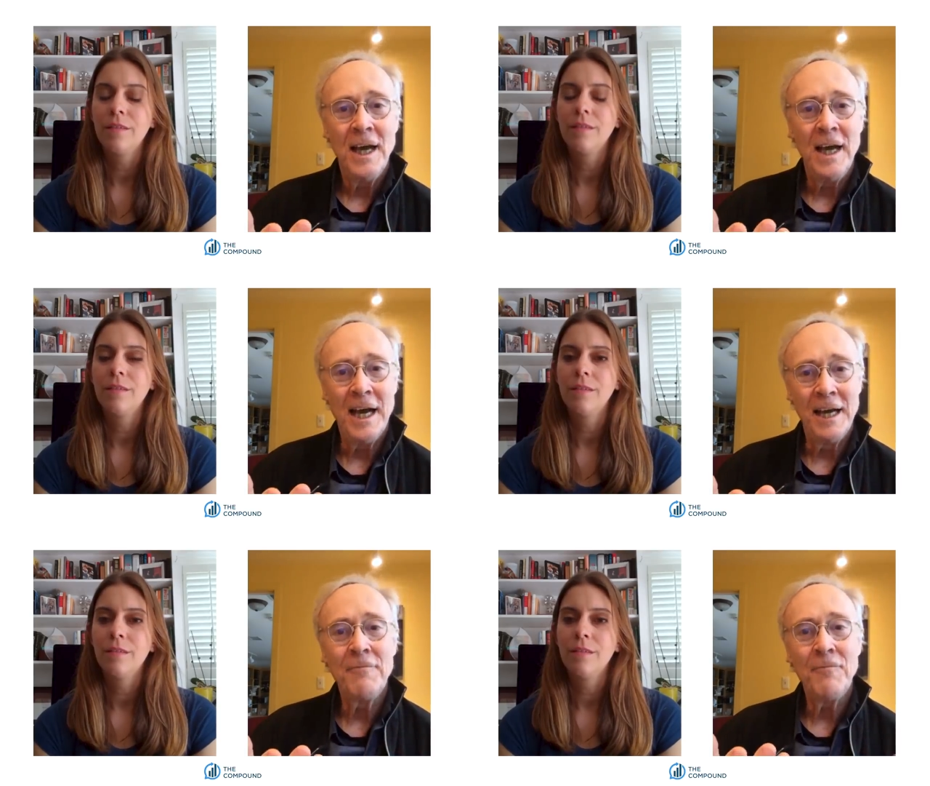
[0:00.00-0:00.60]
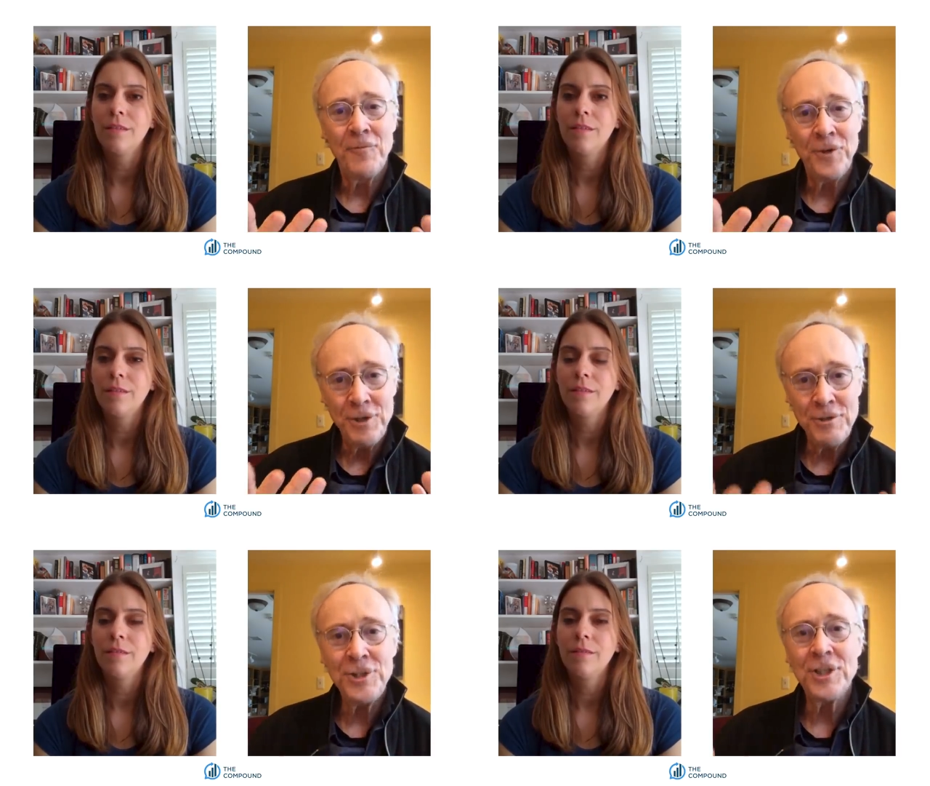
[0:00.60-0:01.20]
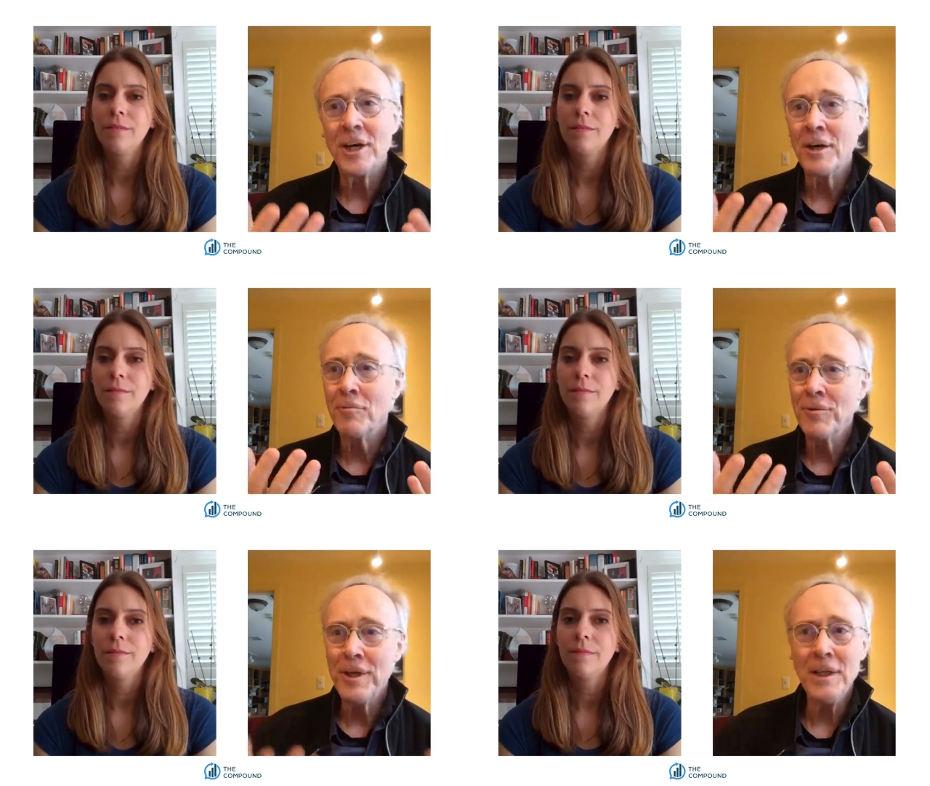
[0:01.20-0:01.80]
Speaker 1: And fiduciary
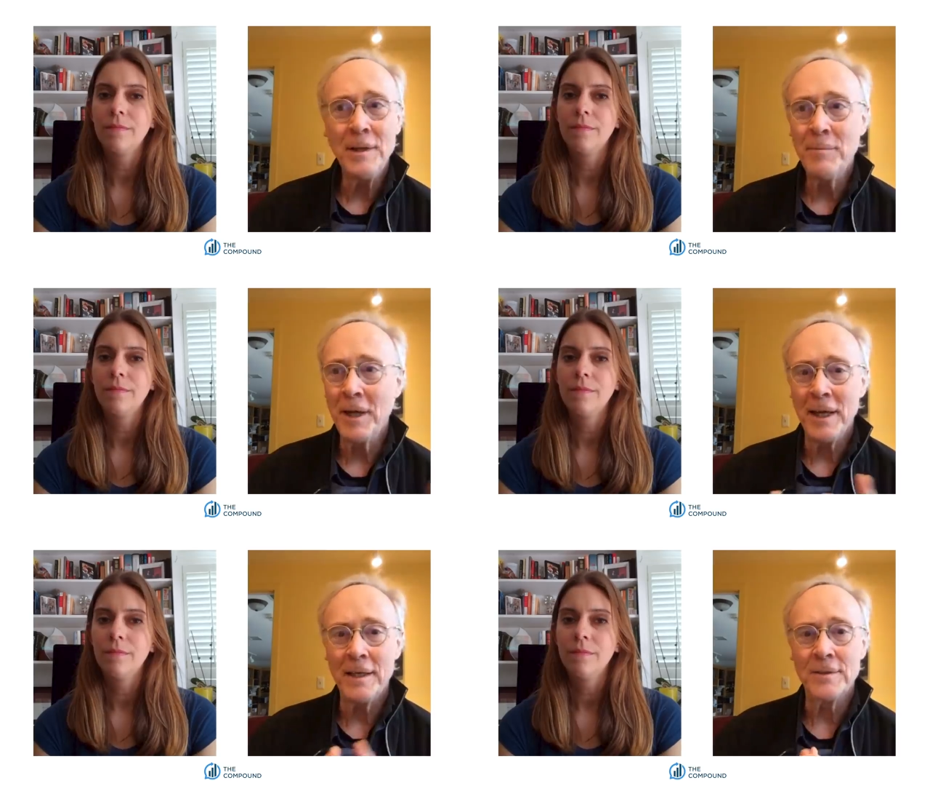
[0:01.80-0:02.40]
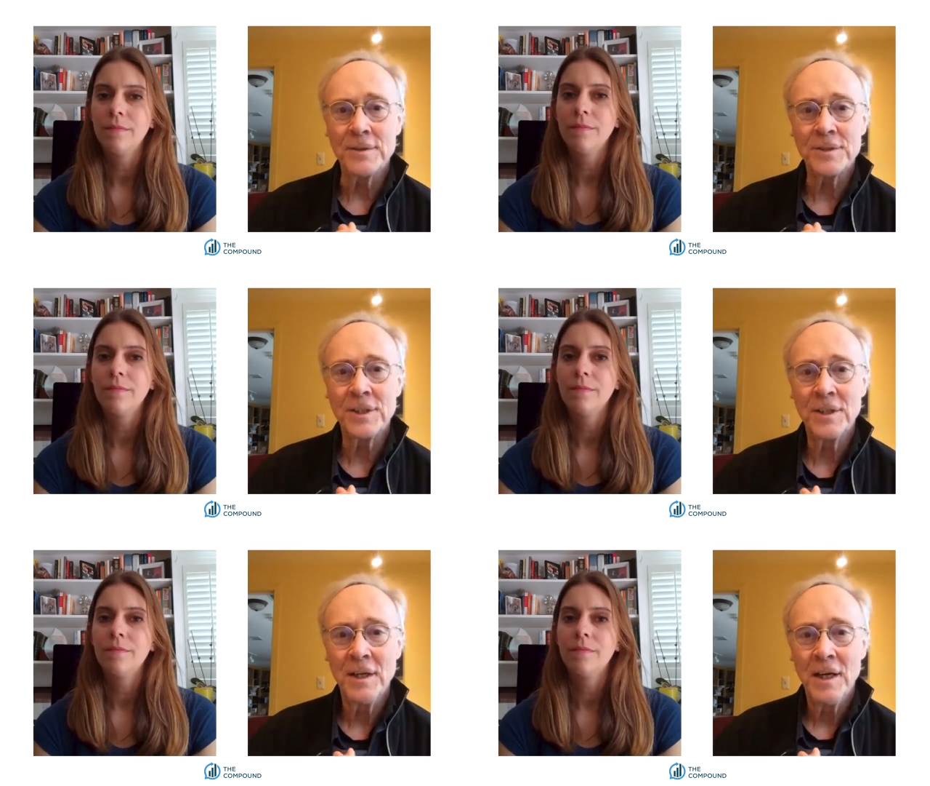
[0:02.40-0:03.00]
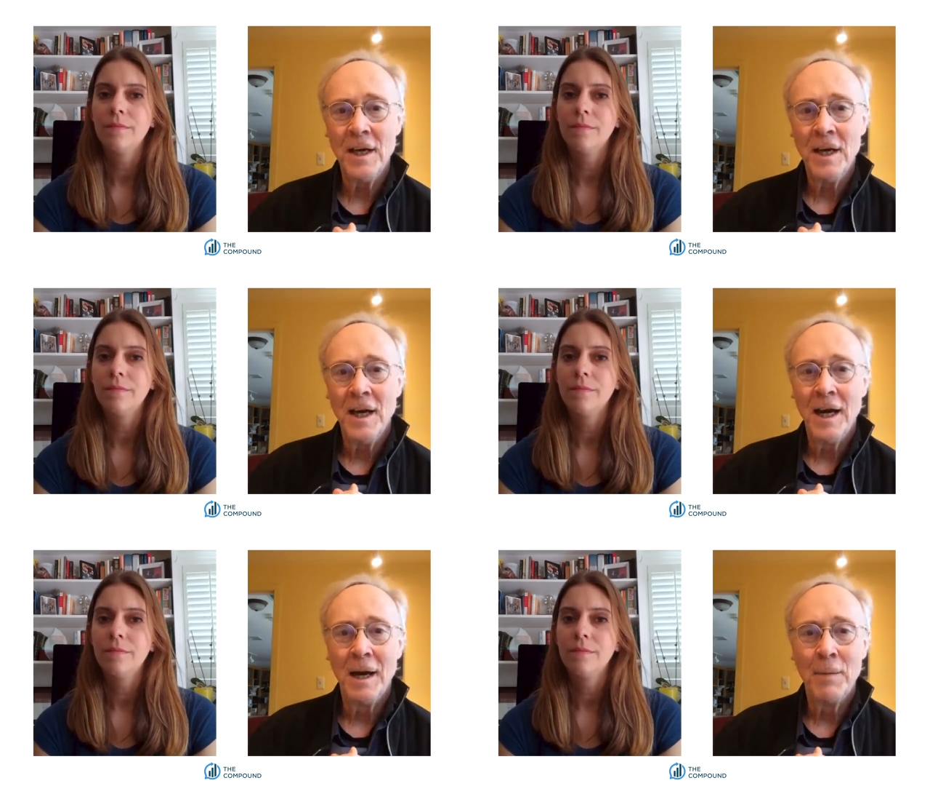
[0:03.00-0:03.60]
really means
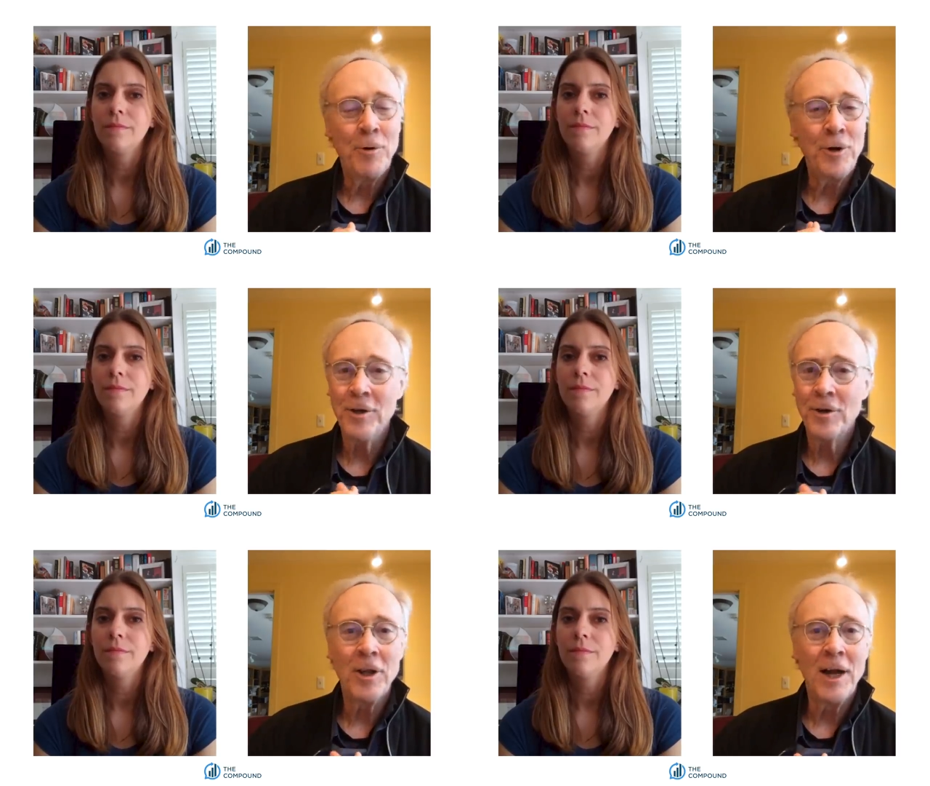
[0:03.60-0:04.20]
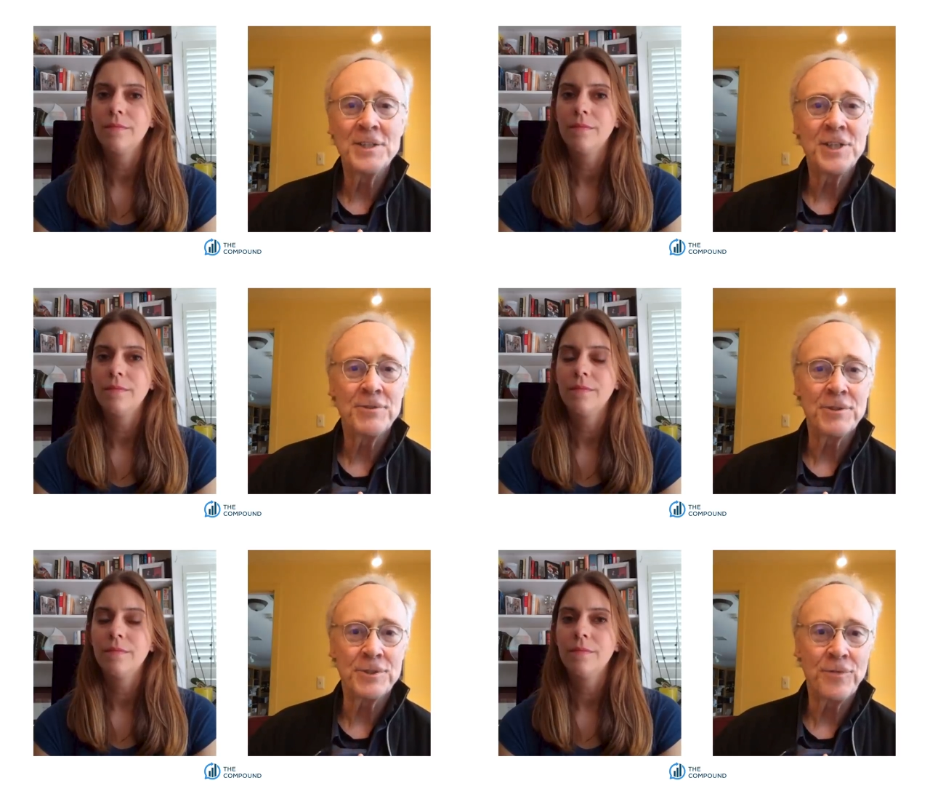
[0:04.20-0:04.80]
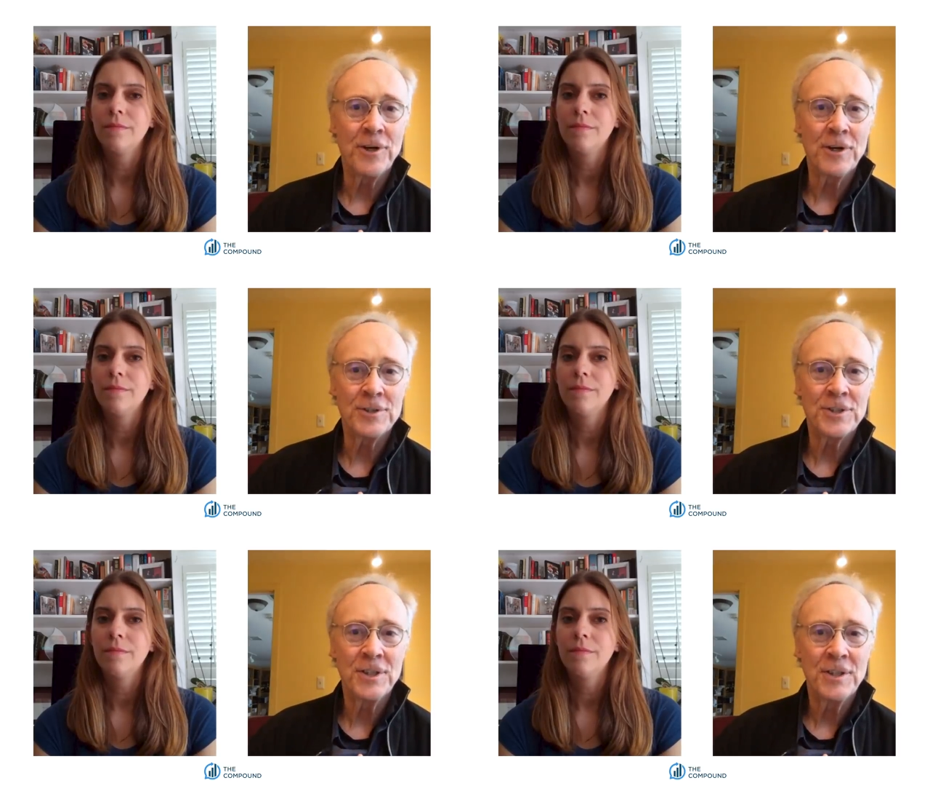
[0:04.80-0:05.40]
putting your client's interests
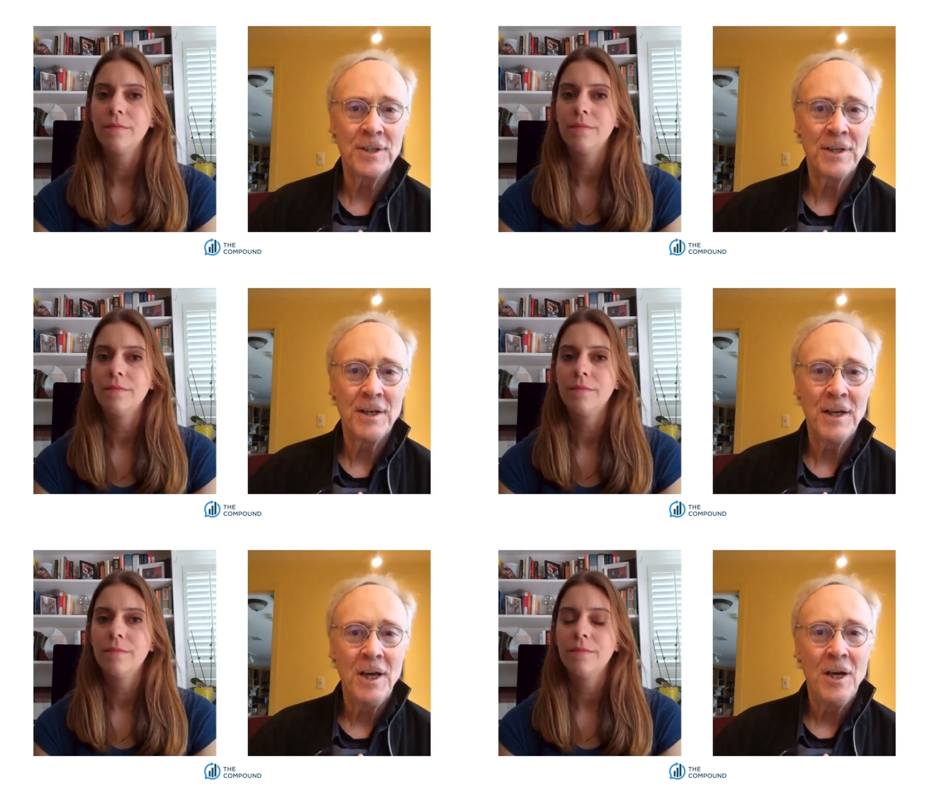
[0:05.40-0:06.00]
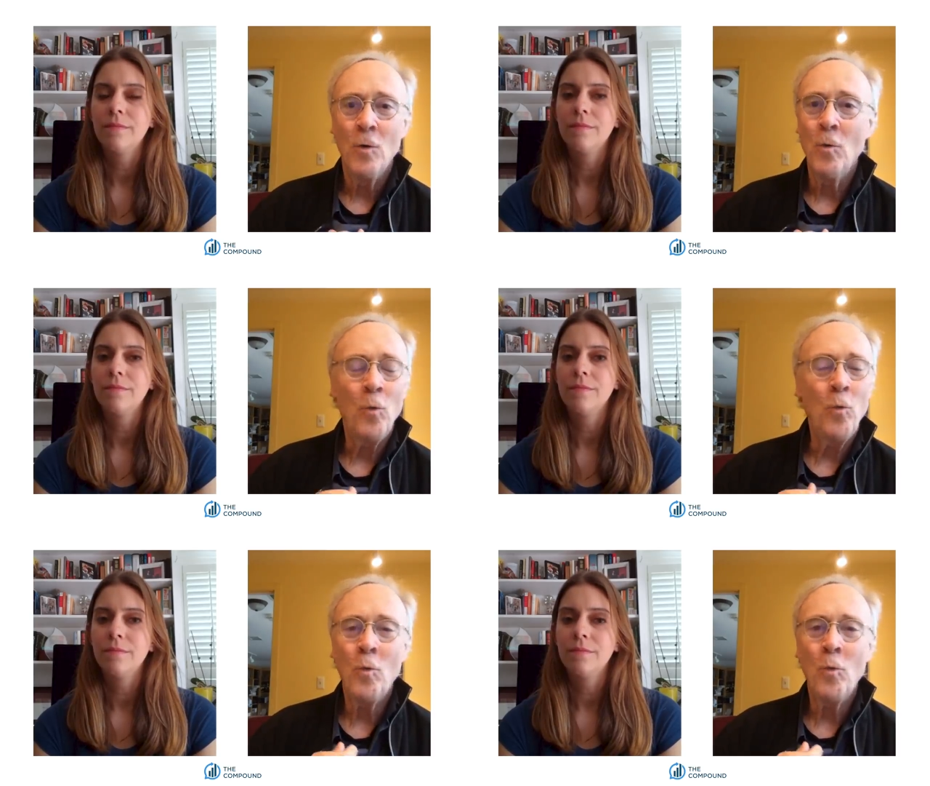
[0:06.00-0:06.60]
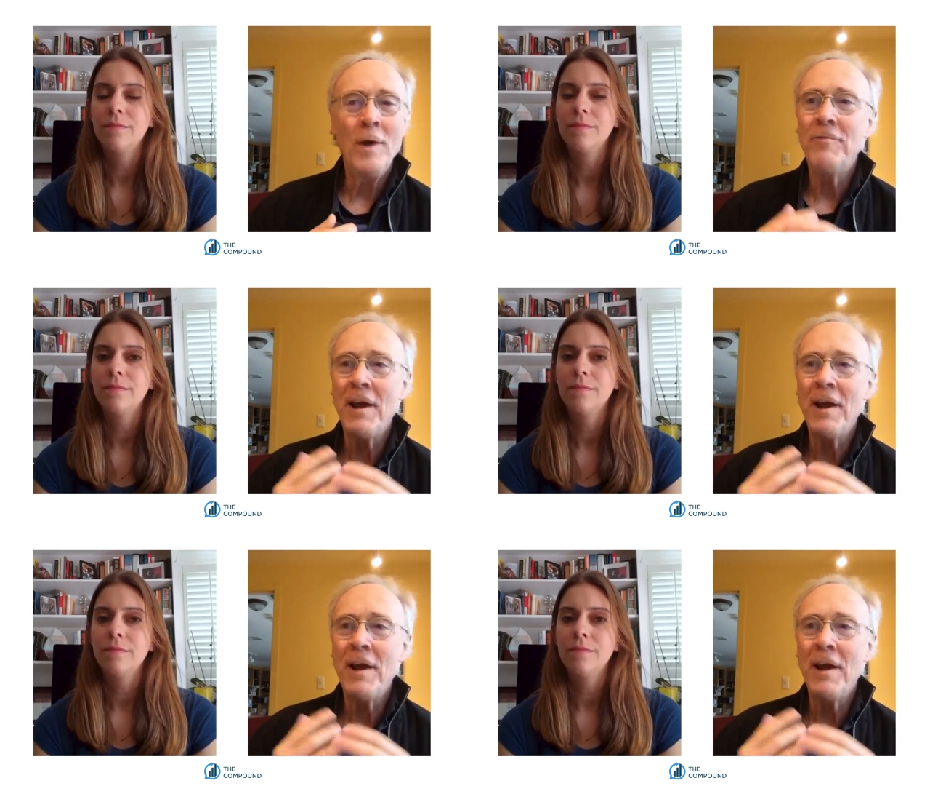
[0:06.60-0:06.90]
first. We've